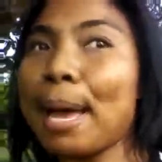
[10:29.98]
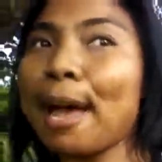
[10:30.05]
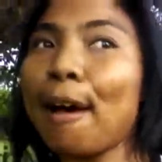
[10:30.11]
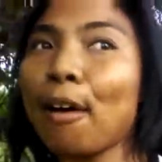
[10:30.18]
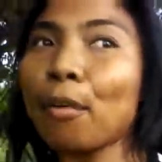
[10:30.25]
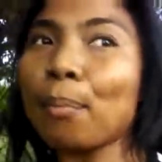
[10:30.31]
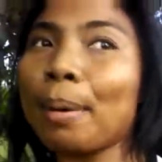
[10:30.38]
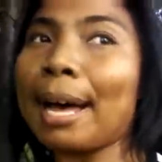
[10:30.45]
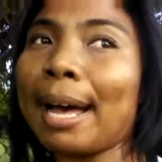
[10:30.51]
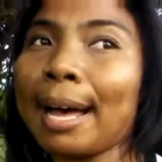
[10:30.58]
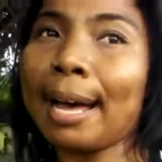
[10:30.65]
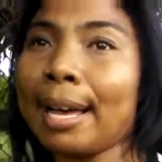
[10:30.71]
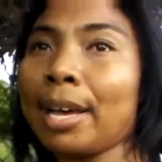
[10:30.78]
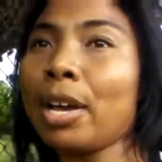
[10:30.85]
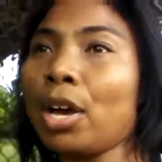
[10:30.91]
bound
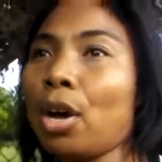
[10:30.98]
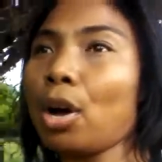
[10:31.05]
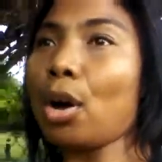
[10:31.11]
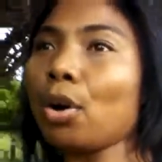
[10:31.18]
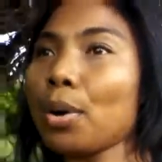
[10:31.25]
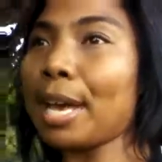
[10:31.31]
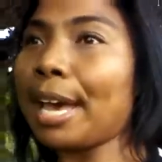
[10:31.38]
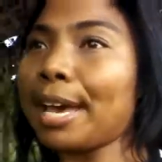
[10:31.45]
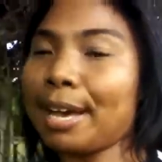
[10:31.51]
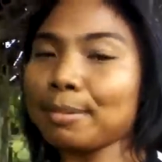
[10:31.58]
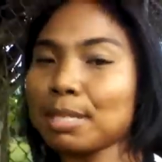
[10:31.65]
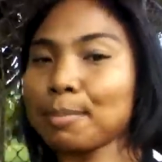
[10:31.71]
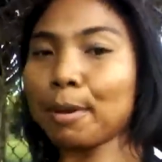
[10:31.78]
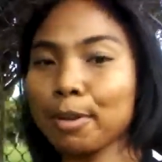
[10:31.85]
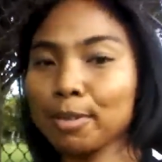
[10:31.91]
by, okay, I'm
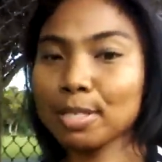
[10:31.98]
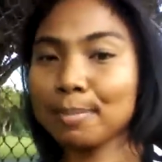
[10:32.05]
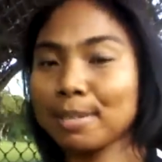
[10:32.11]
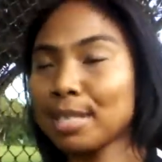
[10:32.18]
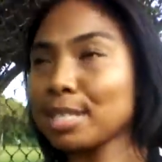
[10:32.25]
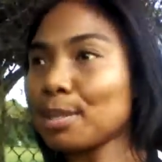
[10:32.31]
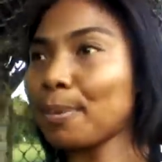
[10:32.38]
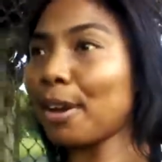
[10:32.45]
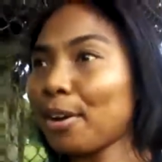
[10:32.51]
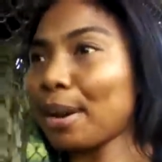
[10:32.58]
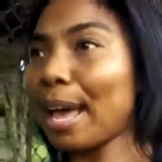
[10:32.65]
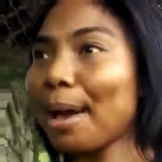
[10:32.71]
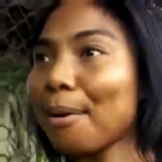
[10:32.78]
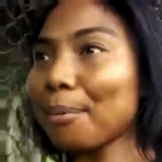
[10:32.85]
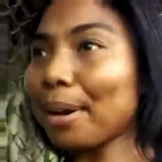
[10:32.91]
supposed to be this way or
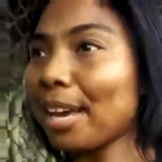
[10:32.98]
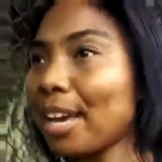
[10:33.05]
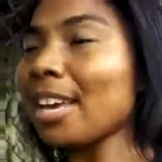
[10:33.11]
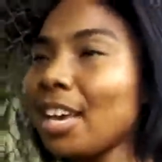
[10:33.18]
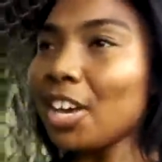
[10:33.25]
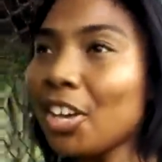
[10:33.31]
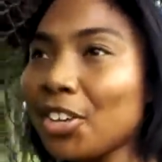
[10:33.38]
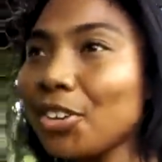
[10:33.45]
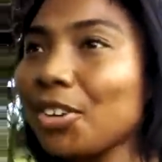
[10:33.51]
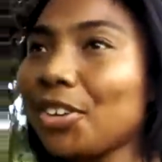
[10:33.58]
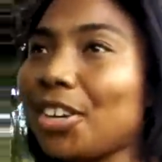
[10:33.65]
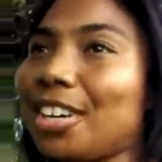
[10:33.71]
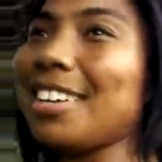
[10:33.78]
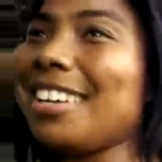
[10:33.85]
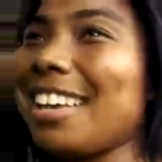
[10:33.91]
that way.
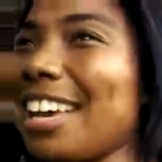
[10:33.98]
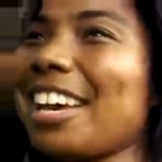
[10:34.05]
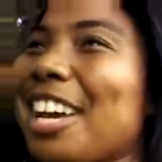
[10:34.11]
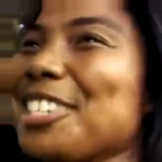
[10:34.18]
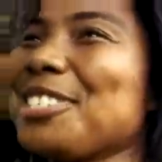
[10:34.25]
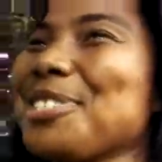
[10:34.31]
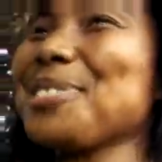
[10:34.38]
Hey, how you